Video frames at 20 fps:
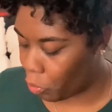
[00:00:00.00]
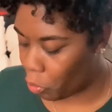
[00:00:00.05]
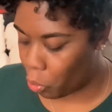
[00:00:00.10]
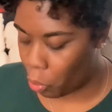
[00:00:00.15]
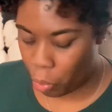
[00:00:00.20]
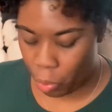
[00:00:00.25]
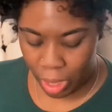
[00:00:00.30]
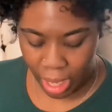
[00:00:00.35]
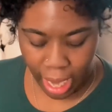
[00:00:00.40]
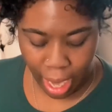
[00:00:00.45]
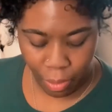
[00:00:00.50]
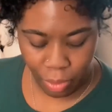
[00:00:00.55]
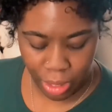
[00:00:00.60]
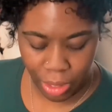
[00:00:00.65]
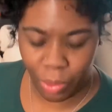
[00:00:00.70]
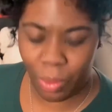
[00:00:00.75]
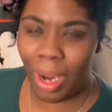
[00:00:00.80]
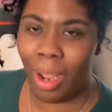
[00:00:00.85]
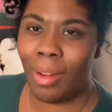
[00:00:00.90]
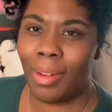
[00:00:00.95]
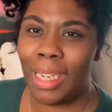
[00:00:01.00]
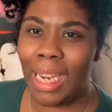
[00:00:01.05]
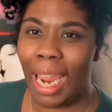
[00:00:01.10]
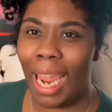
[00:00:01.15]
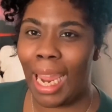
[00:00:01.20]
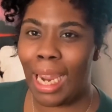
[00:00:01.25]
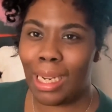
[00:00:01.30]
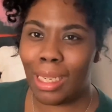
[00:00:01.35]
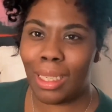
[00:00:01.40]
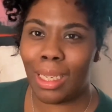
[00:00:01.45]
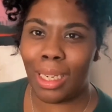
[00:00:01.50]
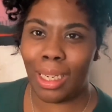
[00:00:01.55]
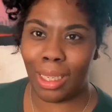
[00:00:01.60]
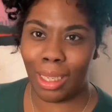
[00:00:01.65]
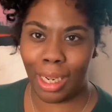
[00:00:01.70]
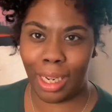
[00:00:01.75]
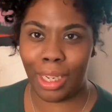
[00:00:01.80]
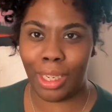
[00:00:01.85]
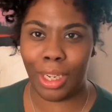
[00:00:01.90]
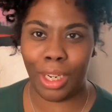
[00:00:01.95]
when I was around 18,
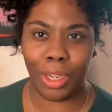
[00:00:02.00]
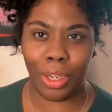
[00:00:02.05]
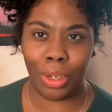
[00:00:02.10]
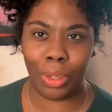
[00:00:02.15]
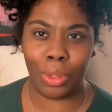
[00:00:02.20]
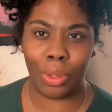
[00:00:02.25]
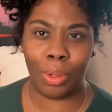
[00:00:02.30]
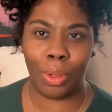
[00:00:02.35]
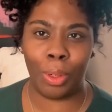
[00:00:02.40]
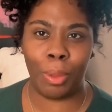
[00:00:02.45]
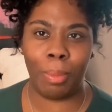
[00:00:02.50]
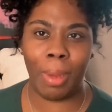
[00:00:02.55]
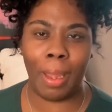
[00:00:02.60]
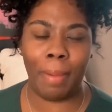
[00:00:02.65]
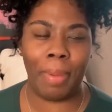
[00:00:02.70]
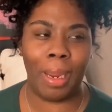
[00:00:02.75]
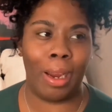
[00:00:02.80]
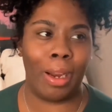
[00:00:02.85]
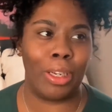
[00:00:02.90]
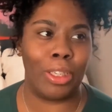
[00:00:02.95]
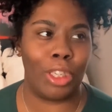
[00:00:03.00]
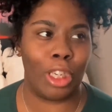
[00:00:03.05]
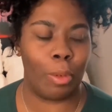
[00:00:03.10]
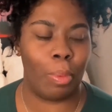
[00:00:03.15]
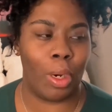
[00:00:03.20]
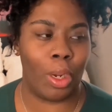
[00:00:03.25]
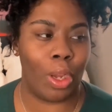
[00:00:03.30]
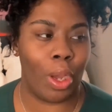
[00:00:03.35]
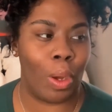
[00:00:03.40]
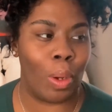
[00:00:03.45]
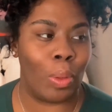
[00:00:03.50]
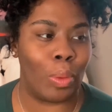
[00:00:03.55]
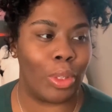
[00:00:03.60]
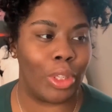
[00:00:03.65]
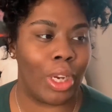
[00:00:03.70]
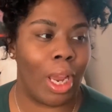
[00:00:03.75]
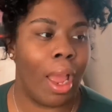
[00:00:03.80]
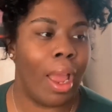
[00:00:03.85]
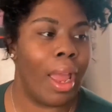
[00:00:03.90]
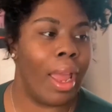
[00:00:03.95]
19 years old, my parents took me to
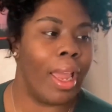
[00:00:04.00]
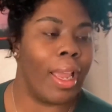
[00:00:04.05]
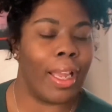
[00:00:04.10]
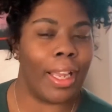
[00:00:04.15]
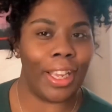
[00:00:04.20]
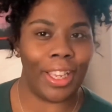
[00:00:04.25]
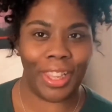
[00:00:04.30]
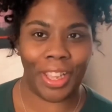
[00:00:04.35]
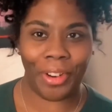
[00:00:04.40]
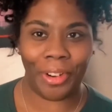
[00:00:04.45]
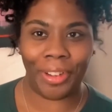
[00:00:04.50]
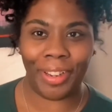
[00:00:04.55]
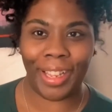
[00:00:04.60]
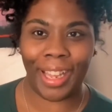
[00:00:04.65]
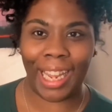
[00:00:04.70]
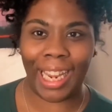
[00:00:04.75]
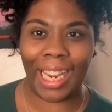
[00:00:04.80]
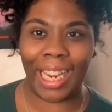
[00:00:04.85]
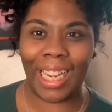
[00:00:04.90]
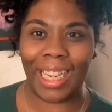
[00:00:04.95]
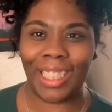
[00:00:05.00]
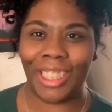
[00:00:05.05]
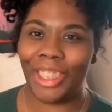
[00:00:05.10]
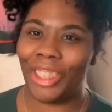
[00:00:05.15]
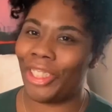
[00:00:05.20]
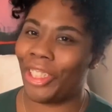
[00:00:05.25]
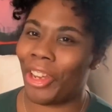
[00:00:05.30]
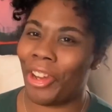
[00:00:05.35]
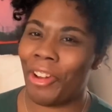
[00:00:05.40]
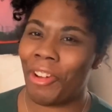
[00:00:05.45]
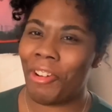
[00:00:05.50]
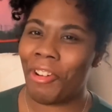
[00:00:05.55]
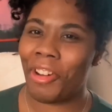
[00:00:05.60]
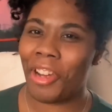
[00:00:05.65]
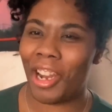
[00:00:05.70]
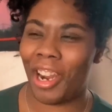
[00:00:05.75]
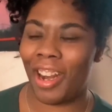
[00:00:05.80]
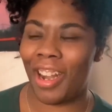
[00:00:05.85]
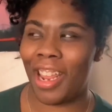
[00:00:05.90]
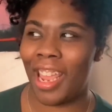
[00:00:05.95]
Coach and they were like,
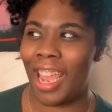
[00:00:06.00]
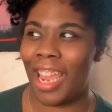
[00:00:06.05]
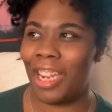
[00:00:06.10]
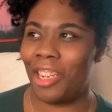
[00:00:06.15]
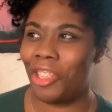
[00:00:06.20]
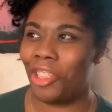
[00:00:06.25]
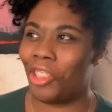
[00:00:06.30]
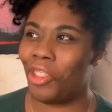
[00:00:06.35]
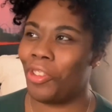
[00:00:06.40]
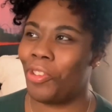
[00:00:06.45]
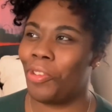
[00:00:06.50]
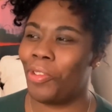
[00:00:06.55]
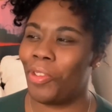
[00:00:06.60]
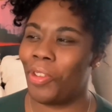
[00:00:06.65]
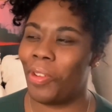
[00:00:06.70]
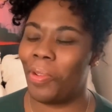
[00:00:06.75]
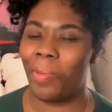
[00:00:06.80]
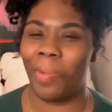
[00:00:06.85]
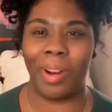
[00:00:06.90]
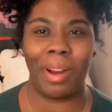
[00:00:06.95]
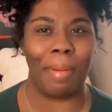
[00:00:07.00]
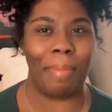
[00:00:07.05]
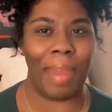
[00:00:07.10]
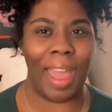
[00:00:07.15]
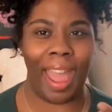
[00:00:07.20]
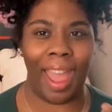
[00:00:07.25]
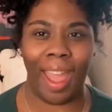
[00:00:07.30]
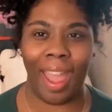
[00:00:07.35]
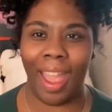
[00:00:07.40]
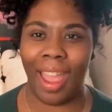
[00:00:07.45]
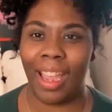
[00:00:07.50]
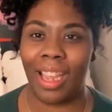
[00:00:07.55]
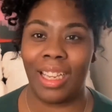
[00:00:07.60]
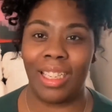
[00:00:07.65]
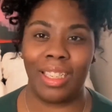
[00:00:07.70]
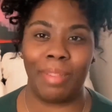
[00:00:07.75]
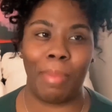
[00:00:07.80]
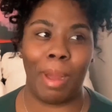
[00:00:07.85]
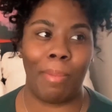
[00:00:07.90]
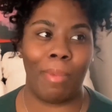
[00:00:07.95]
so Cartier, do you want a bag?
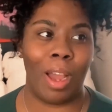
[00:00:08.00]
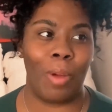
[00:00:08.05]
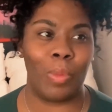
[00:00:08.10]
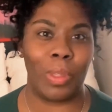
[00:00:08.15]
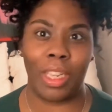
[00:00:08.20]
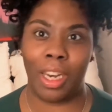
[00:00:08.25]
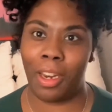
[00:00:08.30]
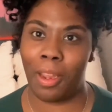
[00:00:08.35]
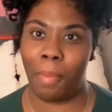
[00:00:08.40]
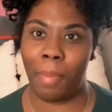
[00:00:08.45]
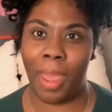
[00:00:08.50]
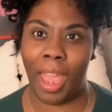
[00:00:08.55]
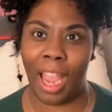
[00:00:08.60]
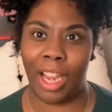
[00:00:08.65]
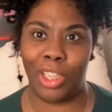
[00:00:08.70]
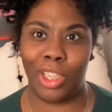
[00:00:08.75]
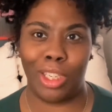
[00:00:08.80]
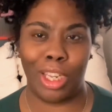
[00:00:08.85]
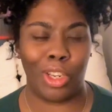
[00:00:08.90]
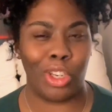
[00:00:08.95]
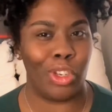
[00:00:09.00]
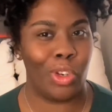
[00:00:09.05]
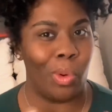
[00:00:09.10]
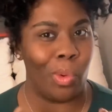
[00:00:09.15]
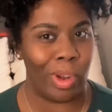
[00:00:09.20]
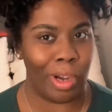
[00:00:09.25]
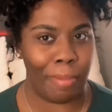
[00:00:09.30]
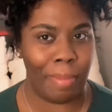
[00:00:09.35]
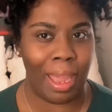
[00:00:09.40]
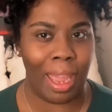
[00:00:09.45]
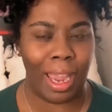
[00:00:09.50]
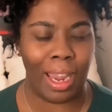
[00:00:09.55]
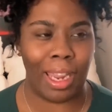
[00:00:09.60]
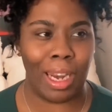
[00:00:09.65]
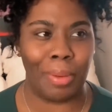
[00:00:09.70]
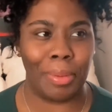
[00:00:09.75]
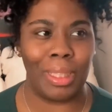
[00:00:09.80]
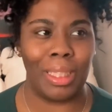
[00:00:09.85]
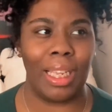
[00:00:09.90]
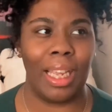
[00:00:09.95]
Because my mom was getting a bag. She's like, did you want a bag?
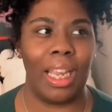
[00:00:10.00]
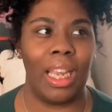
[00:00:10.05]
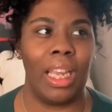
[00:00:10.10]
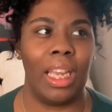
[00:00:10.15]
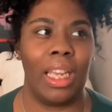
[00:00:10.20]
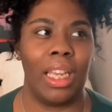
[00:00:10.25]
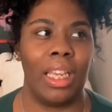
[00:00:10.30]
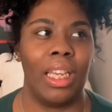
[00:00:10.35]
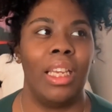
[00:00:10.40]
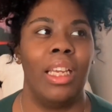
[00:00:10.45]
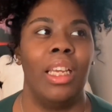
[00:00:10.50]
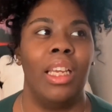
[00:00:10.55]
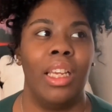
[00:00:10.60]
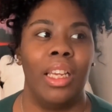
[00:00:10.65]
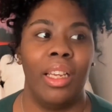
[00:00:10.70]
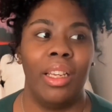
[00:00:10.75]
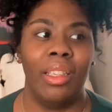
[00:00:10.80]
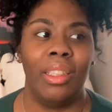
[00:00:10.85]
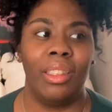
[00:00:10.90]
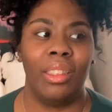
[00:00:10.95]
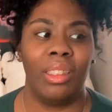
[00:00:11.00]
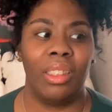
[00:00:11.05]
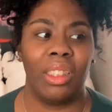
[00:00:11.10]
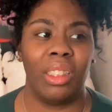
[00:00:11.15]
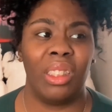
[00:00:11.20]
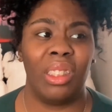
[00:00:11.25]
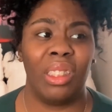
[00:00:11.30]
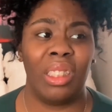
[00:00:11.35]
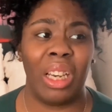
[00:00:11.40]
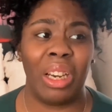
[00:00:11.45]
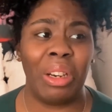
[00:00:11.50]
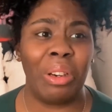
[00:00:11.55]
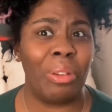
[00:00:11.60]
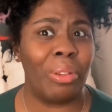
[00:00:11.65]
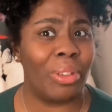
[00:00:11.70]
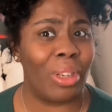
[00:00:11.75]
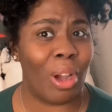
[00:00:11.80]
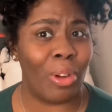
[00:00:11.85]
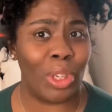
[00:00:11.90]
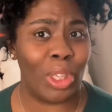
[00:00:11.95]
And I was like,
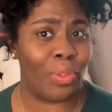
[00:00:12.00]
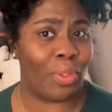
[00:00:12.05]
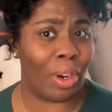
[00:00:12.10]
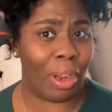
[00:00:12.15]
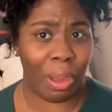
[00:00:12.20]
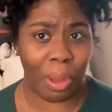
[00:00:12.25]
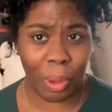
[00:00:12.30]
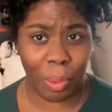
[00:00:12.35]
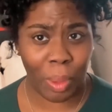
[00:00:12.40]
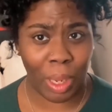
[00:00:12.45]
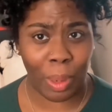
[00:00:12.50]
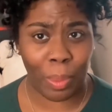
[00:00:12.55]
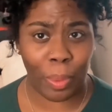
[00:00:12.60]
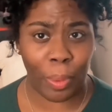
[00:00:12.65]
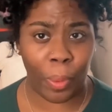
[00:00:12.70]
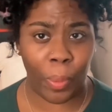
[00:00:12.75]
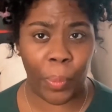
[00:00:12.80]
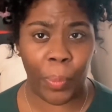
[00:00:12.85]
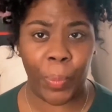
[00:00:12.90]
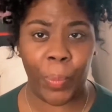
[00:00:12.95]
no, Coach is for old people.